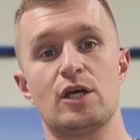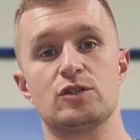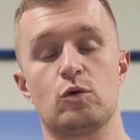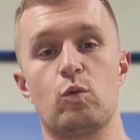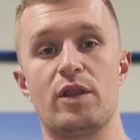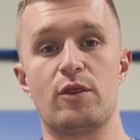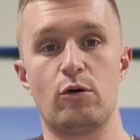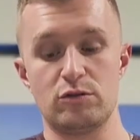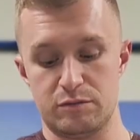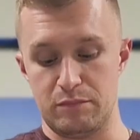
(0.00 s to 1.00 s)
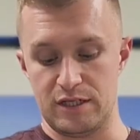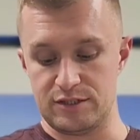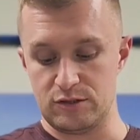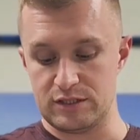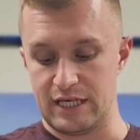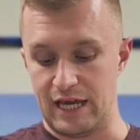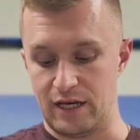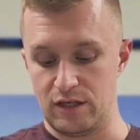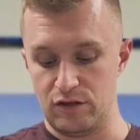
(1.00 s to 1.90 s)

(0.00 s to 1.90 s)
So when those muscles get